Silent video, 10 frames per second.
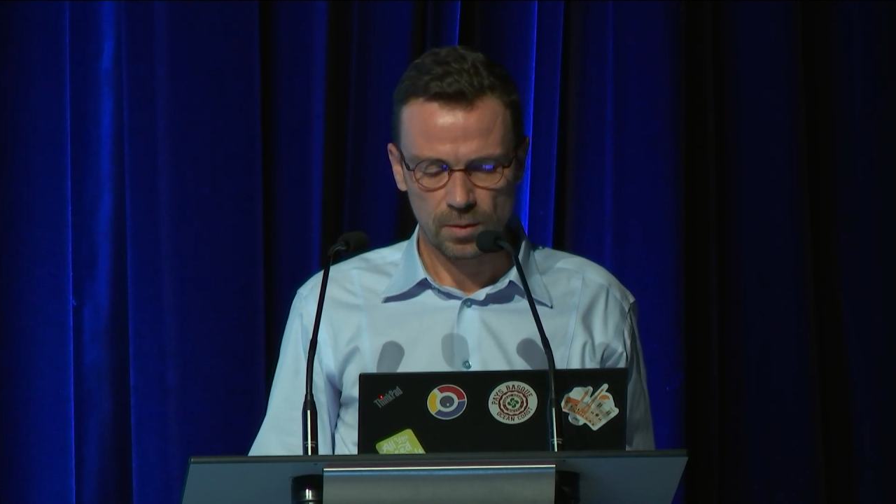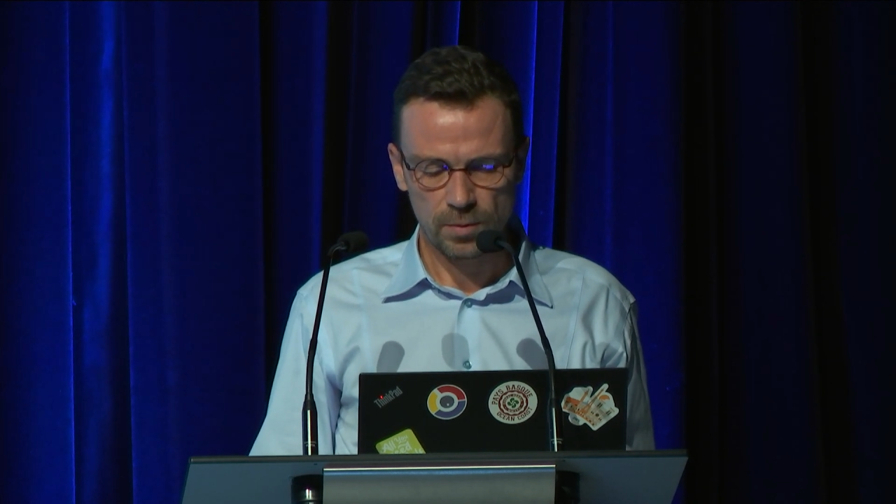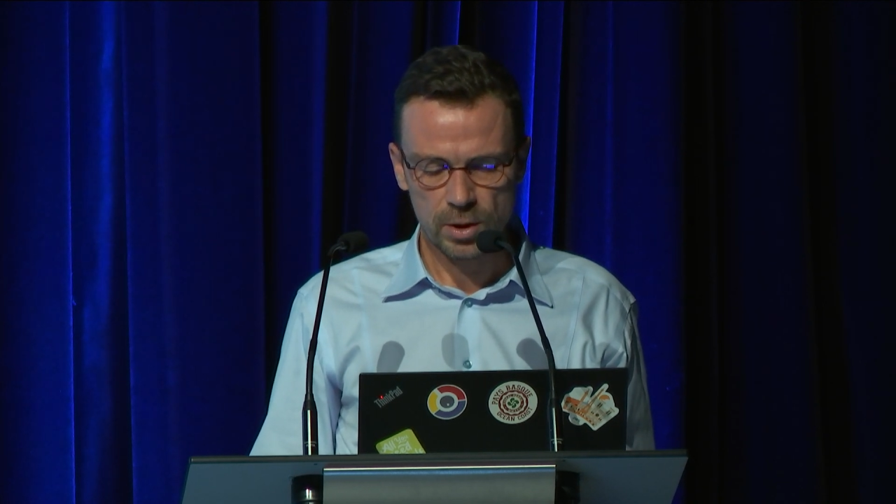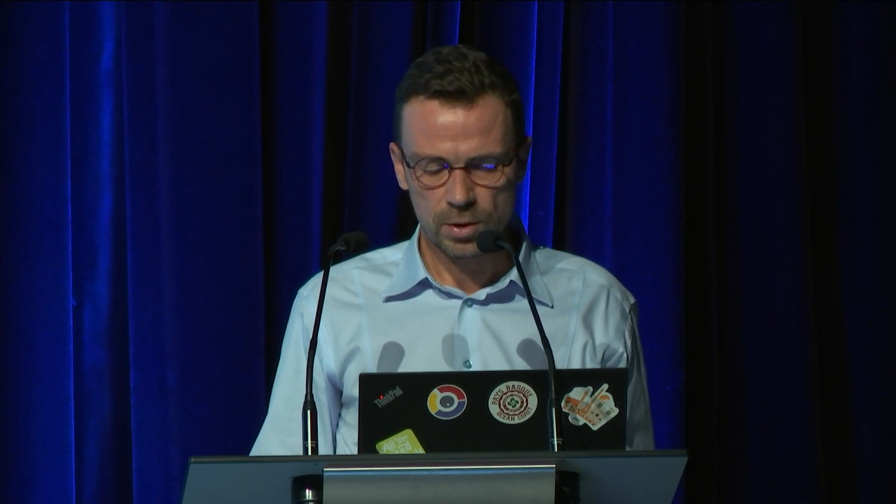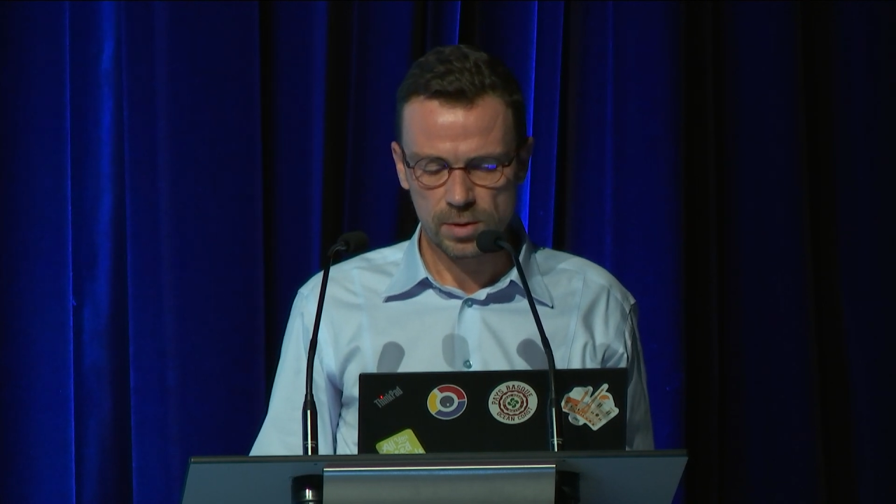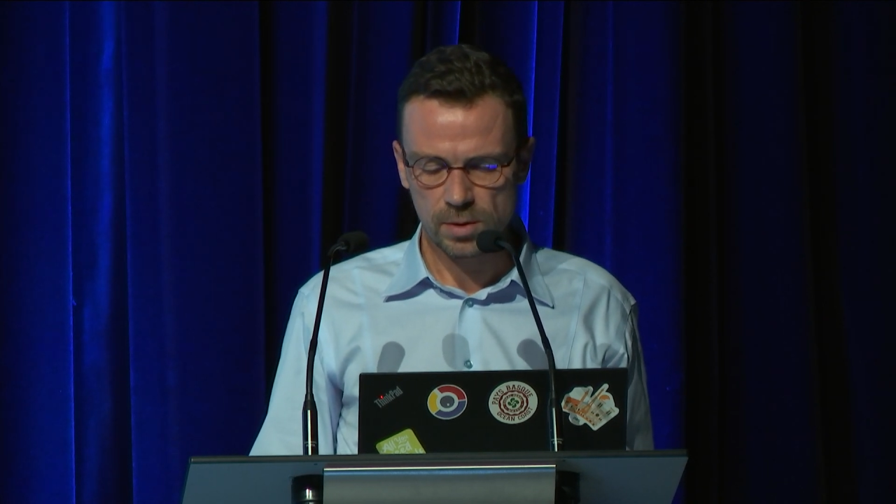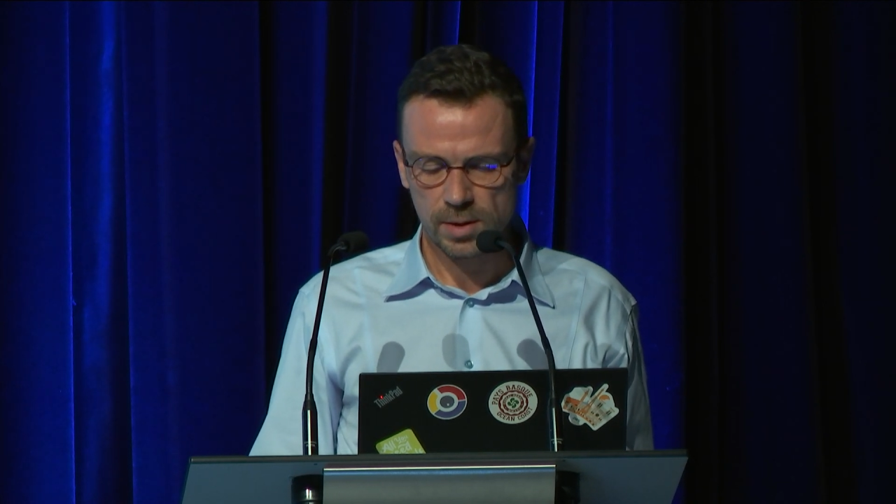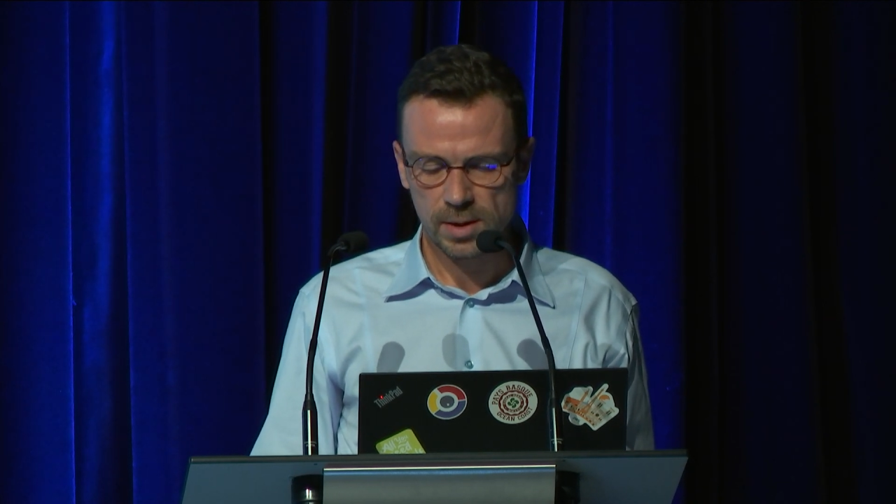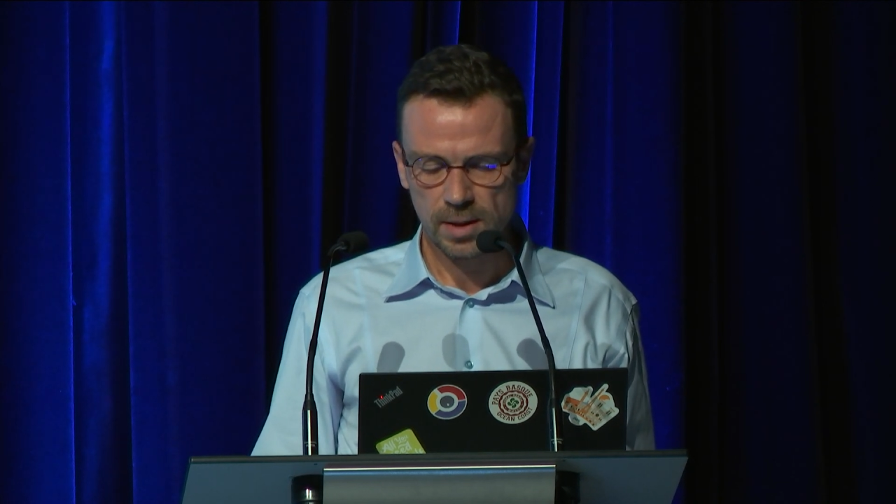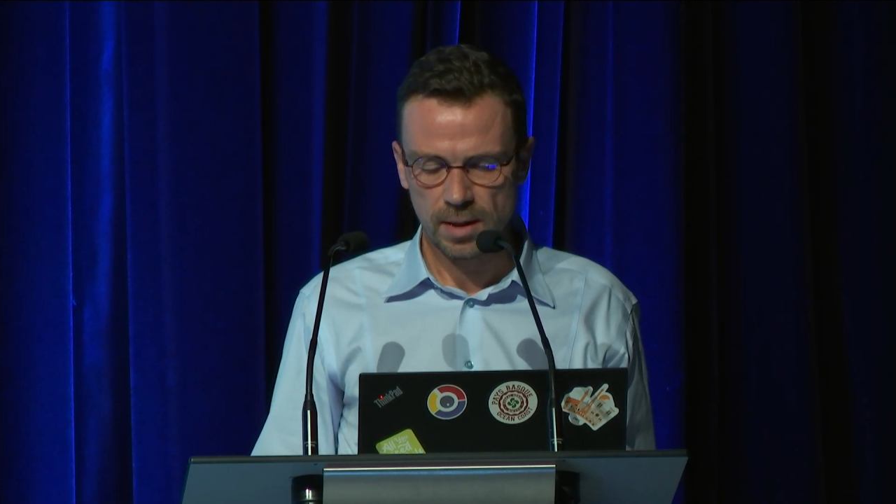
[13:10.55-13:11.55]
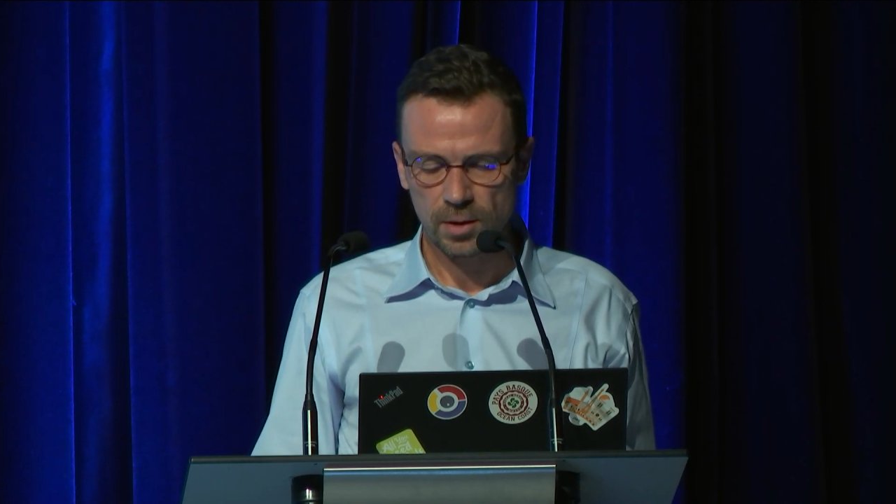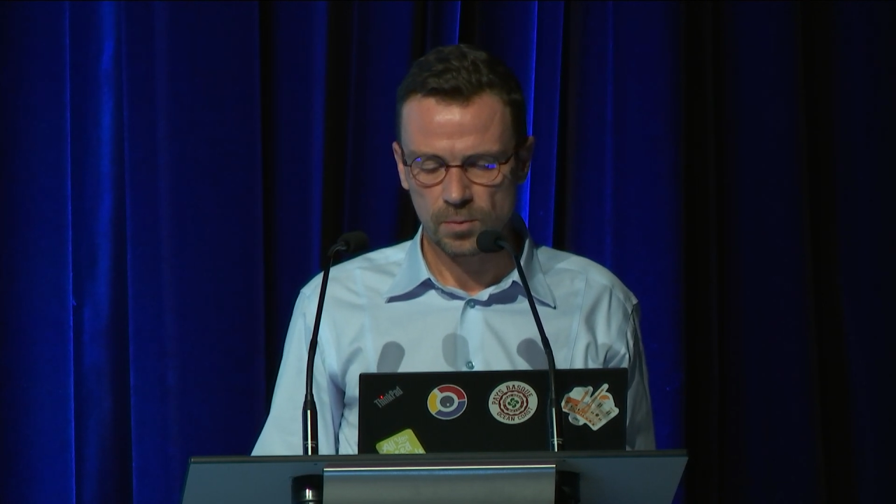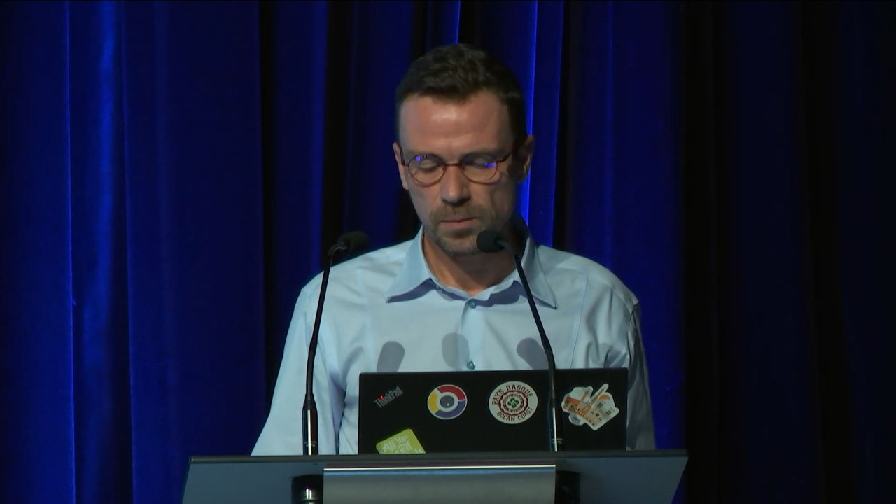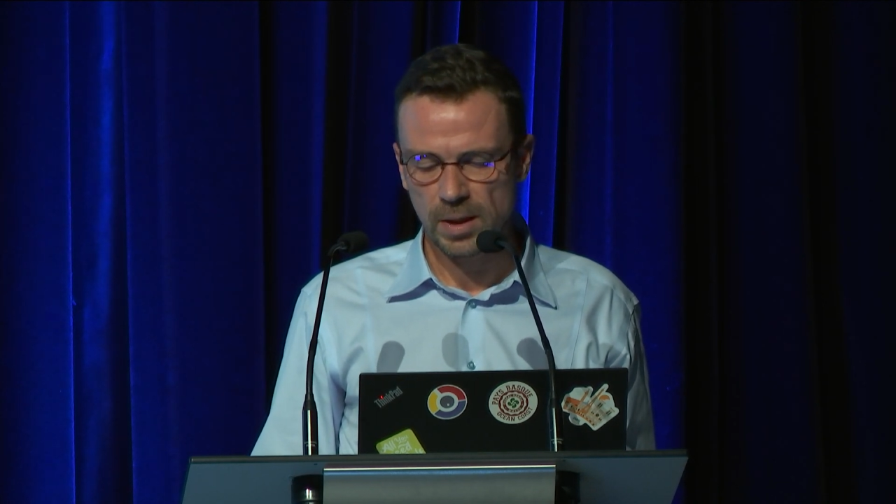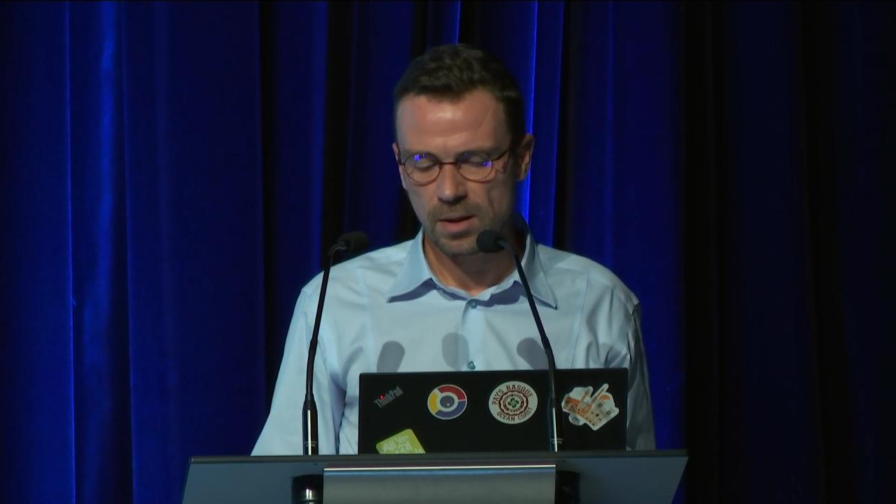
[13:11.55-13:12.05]
we choose to stay at a
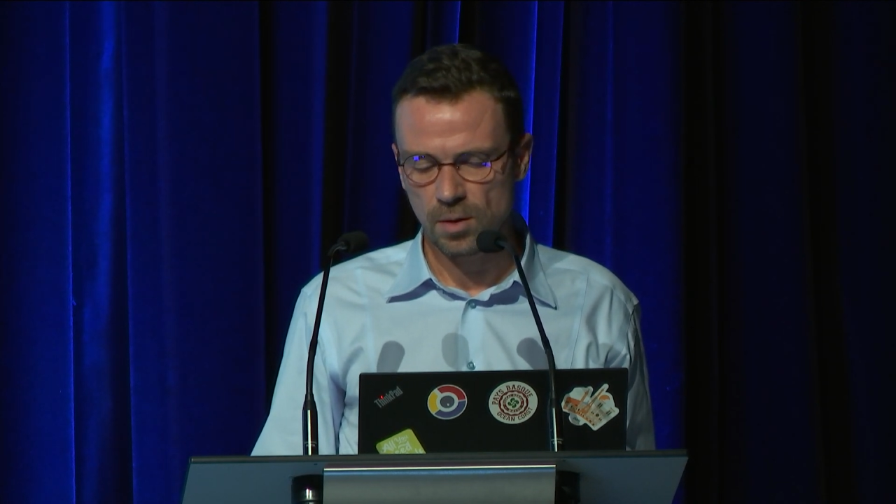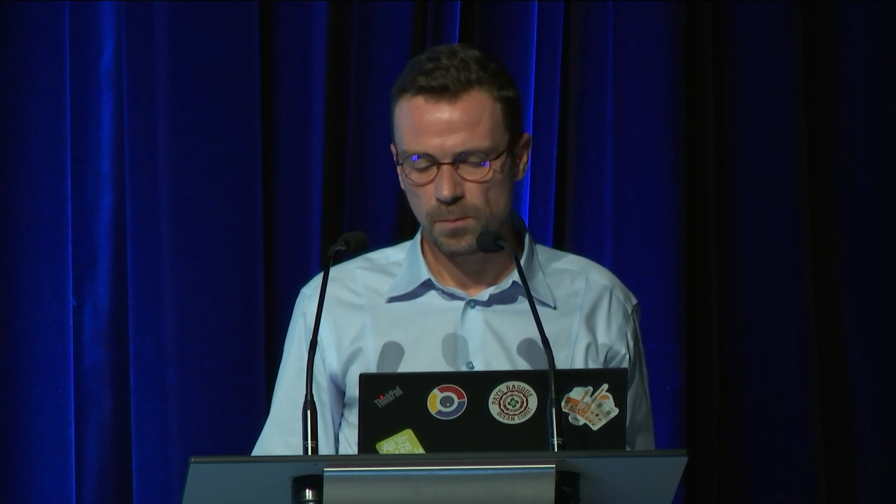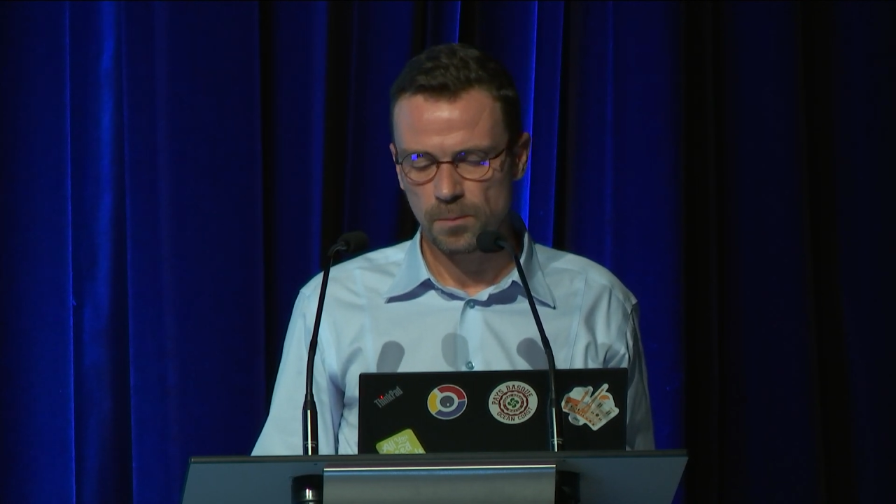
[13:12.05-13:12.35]
bigger